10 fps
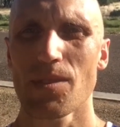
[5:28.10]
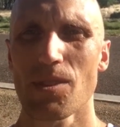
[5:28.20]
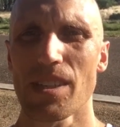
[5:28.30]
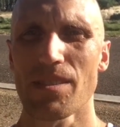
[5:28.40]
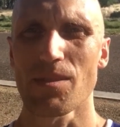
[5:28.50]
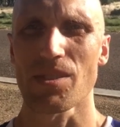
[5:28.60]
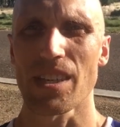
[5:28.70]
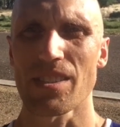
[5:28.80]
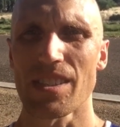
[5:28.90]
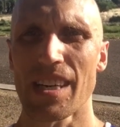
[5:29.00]
Good interval
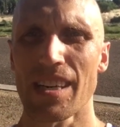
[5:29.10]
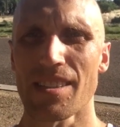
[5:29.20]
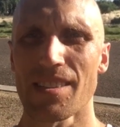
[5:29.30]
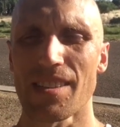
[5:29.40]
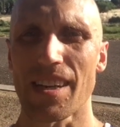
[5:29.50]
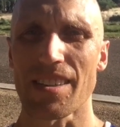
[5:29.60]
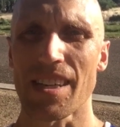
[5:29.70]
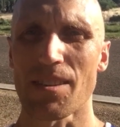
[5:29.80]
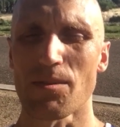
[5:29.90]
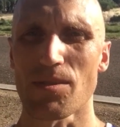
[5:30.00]
session done, and
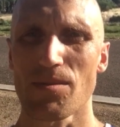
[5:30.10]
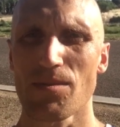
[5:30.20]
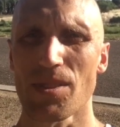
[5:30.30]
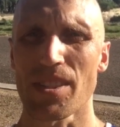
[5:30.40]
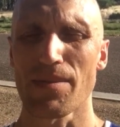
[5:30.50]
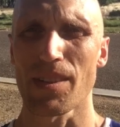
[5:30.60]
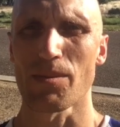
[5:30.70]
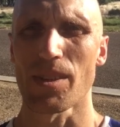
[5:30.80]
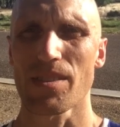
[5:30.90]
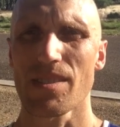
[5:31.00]
yeah, it was definitely
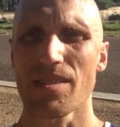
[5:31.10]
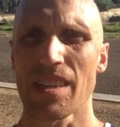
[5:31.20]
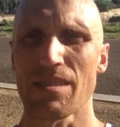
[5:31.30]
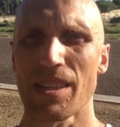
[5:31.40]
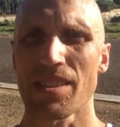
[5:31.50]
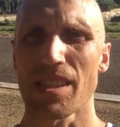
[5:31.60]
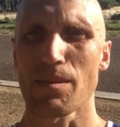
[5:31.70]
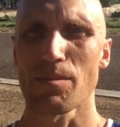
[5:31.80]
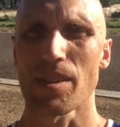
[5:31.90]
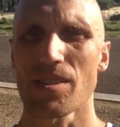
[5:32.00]
worth resting
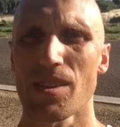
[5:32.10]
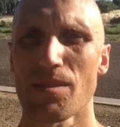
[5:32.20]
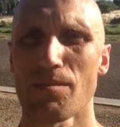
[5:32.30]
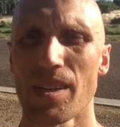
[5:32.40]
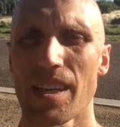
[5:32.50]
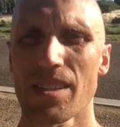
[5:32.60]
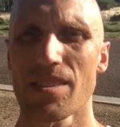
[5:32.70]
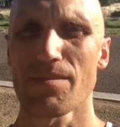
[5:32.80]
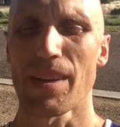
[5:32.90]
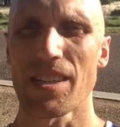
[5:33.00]
up a bit. So my
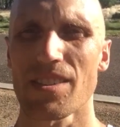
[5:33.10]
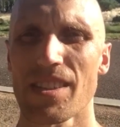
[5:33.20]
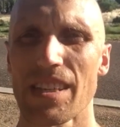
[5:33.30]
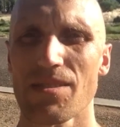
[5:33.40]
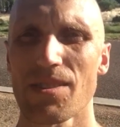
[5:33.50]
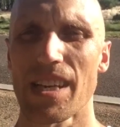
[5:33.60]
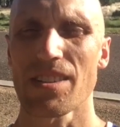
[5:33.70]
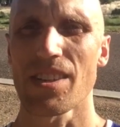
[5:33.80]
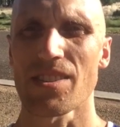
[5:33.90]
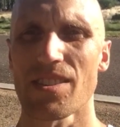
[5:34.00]
legs managed to get through that
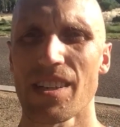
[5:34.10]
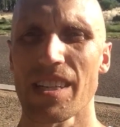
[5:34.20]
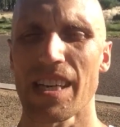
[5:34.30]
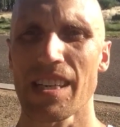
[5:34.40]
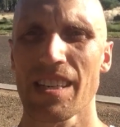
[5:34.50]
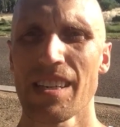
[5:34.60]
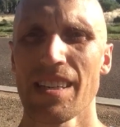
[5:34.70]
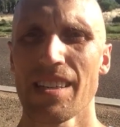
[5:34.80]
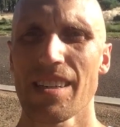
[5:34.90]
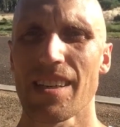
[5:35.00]
session okay
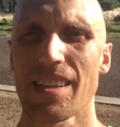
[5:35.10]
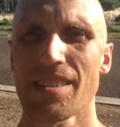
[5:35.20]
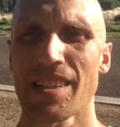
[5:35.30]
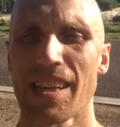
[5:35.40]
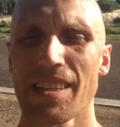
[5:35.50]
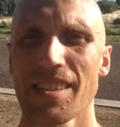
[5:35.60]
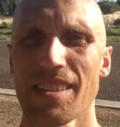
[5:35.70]
today.